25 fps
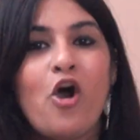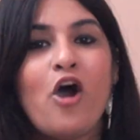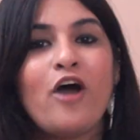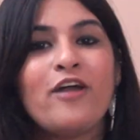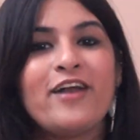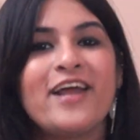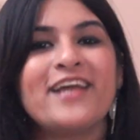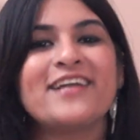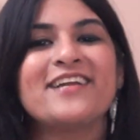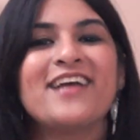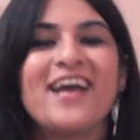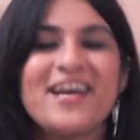
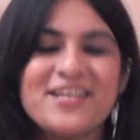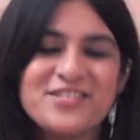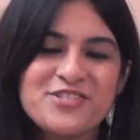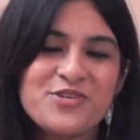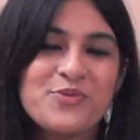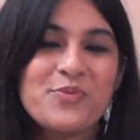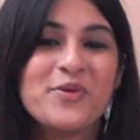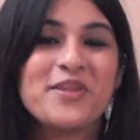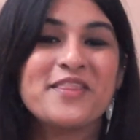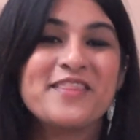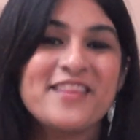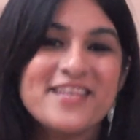Alright guys,
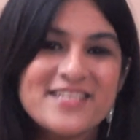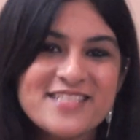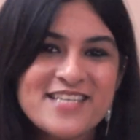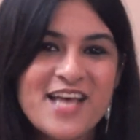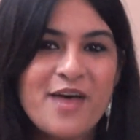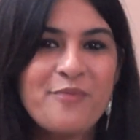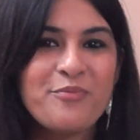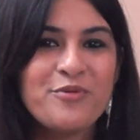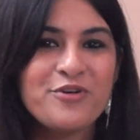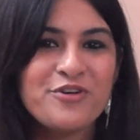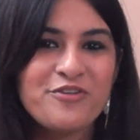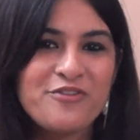so with this
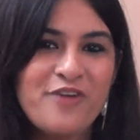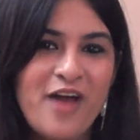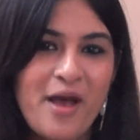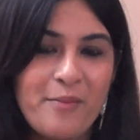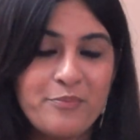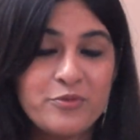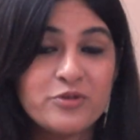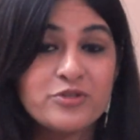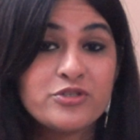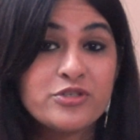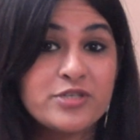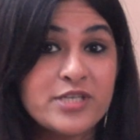I put a
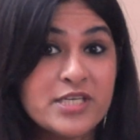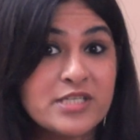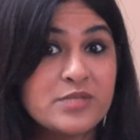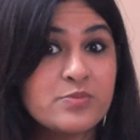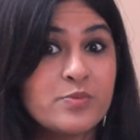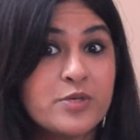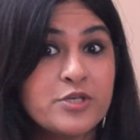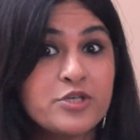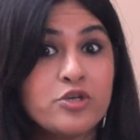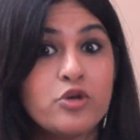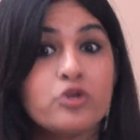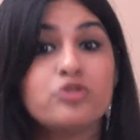wrap in today's
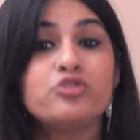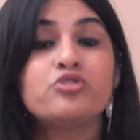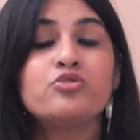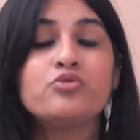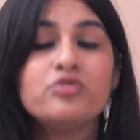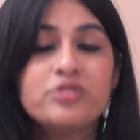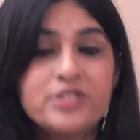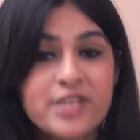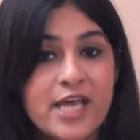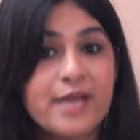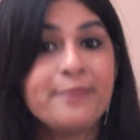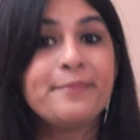video.
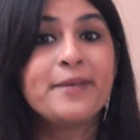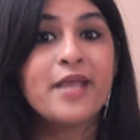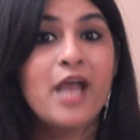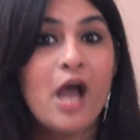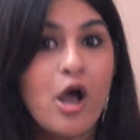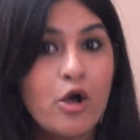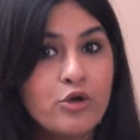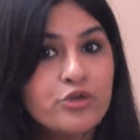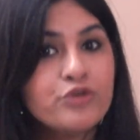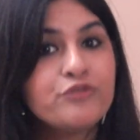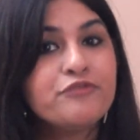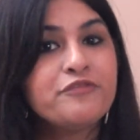Do tell me
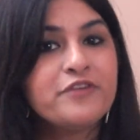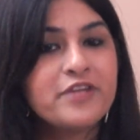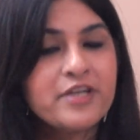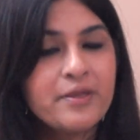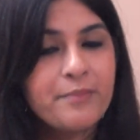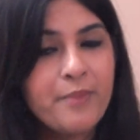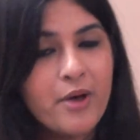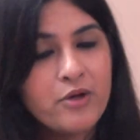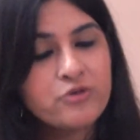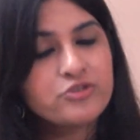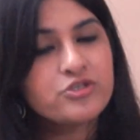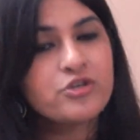how you feel
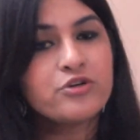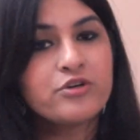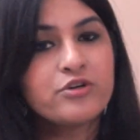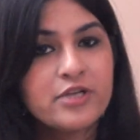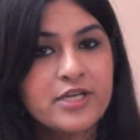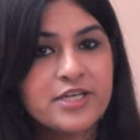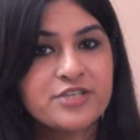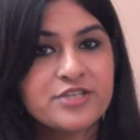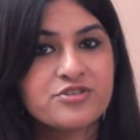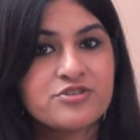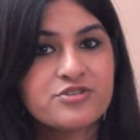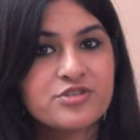about your
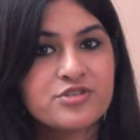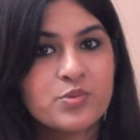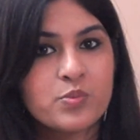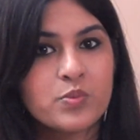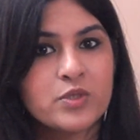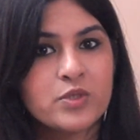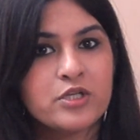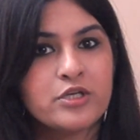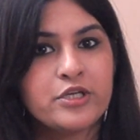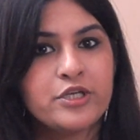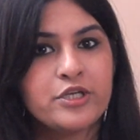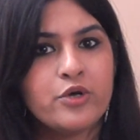relationship
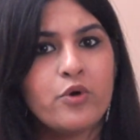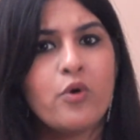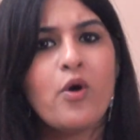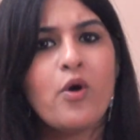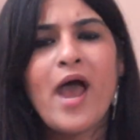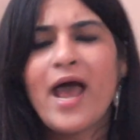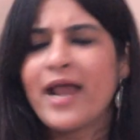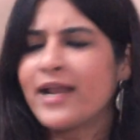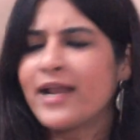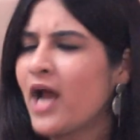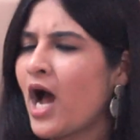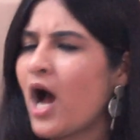with a Leo
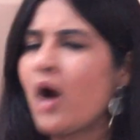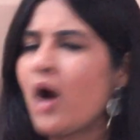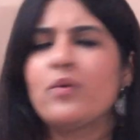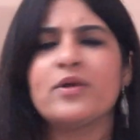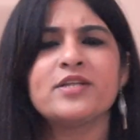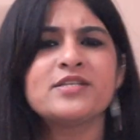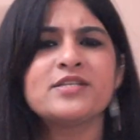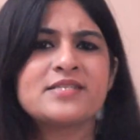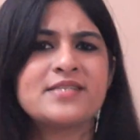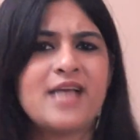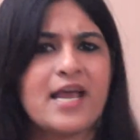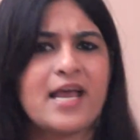and how
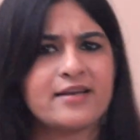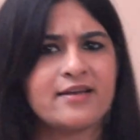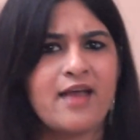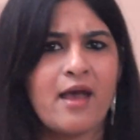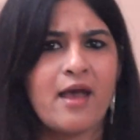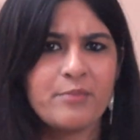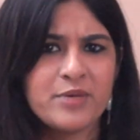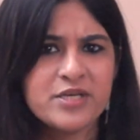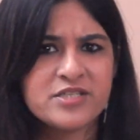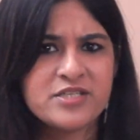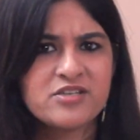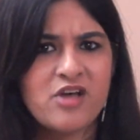its
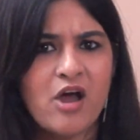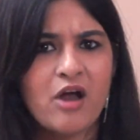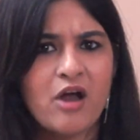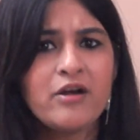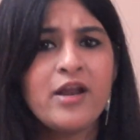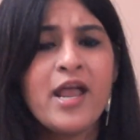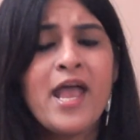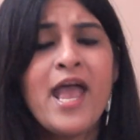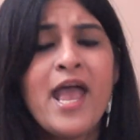dynamics are,